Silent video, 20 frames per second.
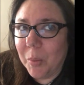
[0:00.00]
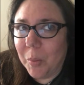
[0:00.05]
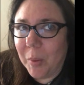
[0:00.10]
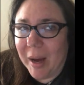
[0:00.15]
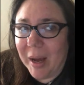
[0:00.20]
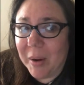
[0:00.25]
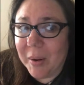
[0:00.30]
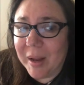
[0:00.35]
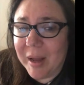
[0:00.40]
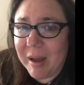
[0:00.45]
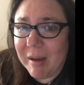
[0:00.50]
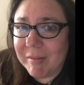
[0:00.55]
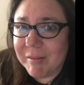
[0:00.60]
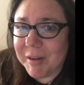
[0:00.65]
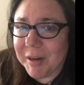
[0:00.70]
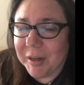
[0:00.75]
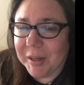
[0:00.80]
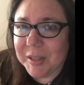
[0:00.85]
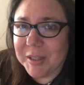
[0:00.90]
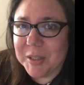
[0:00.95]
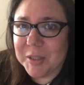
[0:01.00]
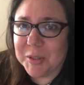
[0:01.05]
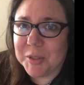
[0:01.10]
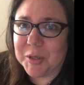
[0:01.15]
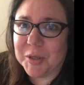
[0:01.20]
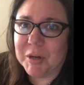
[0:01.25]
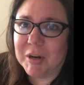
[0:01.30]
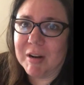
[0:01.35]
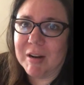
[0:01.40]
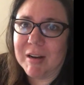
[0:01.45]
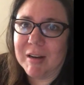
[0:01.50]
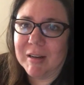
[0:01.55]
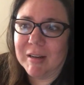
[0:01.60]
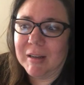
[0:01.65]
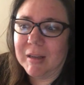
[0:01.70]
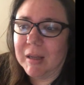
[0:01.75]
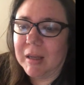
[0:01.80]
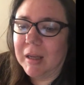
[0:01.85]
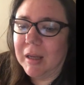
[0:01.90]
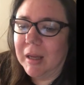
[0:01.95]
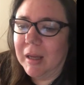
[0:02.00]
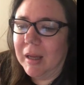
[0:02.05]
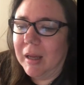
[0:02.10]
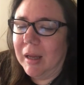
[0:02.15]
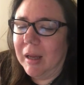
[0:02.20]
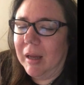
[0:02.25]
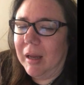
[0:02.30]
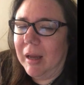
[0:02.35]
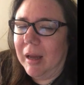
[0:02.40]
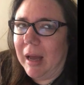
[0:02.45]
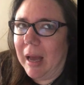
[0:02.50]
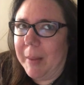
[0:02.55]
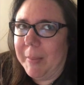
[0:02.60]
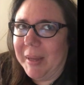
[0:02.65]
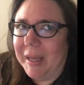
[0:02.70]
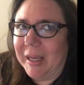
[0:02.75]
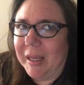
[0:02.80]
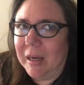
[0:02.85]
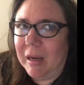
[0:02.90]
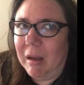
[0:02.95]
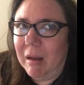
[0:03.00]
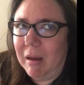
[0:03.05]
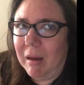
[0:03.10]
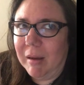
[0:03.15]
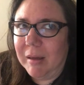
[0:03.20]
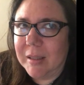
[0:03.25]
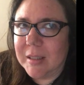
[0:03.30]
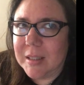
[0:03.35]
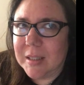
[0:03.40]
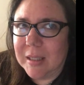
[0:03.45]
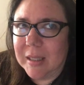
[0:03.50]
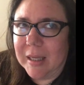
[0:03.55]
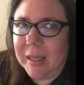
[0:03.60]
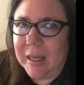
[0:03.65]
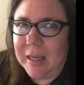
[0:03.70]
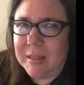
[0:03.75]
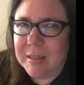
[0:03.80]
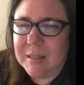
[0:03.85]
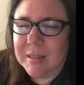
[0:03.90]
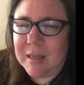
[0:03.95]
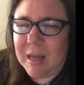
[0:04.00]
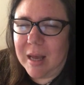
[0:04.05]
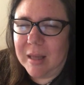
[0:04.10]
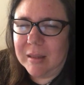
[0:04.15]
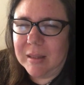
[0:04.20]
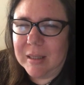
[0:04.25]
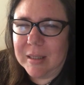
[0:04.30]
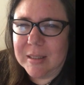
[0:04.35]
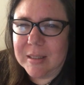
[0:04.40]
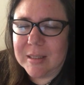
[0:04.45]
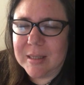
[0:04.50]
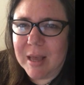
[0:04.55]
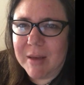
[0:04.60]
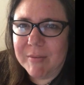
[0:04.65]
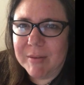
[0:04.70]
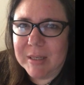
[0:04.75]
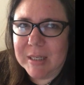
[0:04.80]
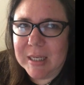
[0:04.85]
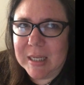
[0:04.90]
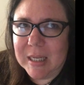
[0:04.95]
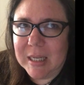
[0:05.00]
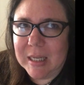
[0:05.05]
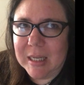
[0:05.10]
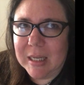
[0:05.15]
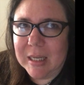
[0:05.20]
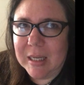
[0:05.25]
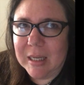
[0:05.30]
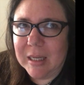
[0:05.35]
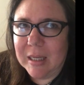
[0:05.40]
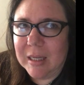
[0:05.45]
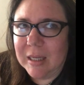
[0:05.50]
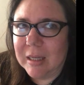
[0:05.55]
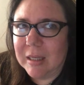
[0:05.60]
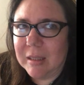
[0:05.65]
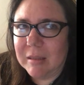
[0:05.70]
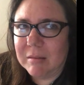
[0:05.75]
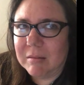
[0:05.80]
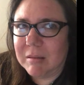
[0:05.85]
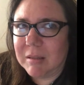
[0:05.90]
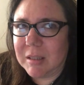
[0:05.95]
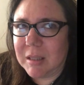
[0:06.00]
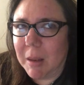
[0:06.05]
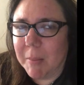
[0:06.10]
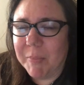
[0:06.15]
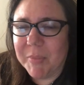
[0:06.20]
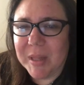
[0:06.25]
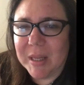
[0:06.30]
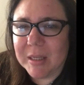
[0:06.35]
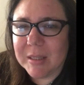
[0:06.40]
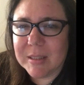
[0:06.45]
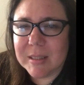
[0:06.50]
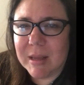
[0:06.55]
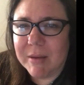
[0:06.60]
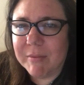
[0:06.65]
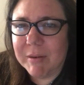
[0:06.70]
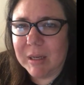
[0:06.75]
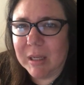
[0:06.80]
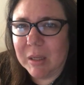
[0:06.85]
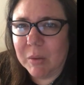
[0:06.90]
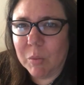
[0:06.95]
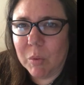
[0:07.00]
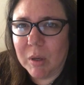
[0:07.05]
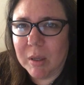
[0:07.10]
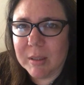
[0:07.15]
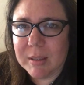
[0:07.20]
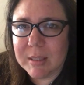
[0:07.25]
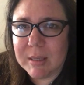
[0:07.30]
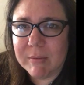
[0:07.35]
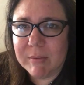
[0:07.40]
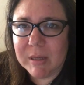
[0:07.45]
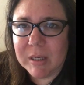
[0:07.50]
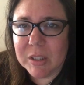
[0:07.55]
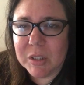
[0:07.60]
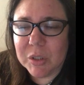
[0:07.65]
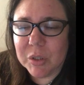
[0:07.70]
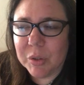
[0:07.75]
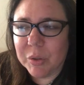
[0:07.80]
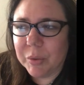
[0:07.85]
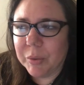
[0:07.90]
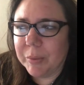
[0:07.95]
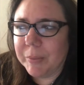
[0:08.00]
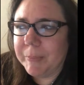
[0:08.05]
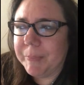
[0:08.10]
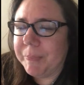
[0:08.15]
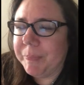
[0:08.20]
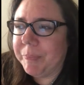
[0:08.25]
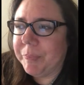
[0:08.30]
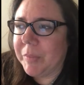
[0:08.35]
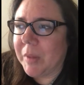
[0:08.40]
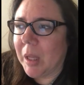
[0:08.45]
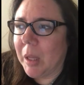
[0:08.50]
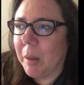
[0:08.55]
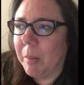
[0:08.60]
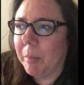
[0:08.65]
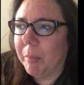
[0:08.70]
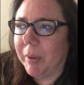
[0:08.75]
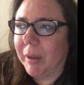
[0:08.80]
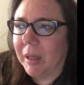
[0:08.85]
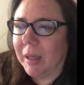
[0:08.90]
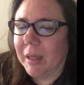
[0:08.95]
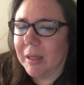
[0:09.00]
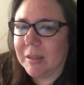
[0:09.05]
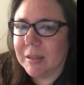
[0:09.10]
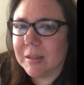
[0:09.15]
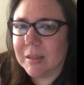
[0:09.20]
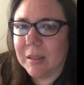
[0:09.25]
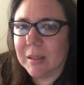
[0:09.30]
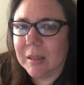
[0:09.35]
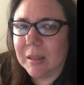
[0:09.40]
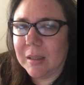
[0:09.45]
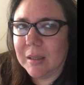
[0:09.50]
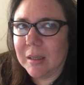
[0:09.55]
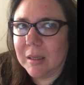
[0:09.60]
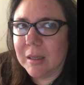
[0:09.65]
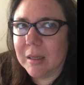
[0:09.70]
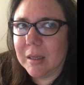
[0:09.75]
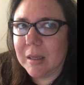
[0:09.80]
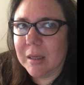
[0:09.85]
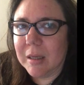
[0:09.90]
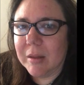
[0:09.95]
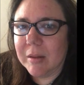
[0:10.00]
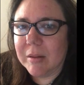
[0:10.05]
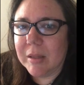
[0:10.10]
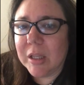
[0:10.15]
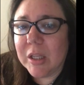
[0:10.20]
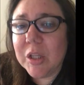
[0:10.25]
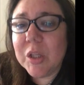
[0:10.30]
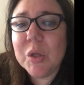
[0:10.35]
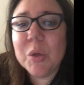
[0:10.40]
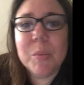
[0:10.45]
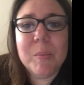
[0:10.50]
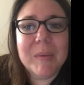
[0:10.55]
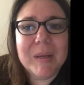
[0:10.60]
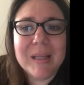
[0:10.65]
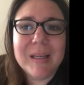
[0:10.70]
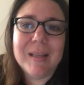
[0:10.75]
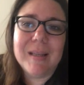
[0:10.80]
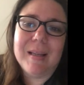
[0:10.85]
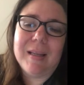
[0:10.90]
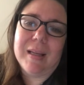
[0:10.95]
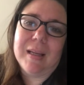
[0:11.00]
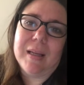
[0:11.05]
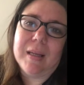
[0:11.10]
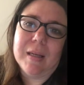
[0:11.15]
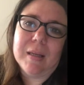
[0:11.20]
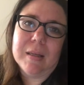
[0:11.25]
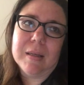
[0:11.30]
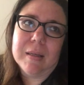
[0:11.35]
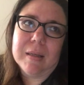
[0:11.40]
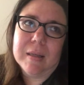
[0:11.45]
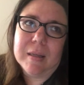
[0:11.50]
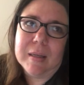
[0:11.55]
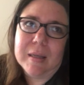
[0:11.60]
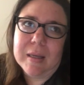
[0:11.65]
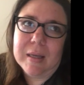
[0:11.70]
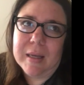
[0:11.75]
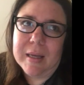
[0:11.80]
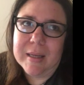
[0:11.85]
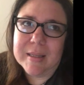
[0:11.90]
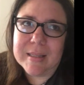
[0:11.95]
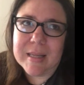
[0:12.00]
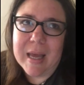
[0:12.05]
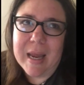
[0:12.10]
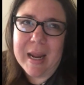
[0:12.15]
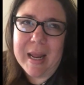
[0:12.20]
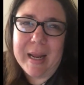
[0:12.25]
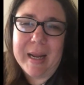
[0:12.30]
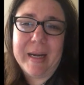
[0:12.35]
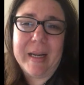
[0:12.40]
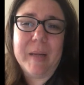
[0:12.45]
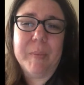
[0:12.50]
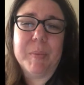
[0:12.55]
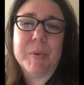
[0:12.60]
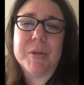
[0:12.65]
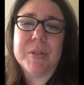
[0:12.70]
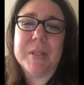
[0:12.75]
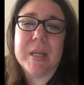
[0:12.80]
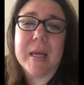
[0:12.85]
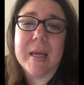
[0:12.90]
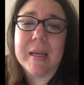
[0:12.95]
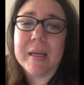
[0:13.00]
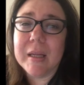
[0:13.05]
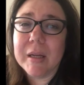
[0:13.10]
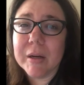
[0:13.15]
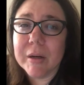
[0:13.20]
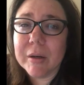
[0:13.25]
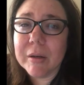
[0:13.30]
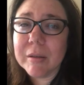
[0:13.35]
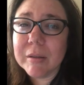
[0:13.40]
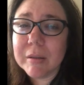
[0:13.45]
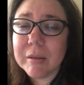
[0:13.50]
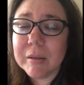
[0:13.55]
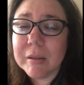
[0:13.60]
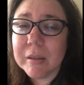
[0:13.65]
Why do I have the air conditioner on? I mean, honestly, it's, I think, 70 something, 71, 72. But the humidity is at 80% here.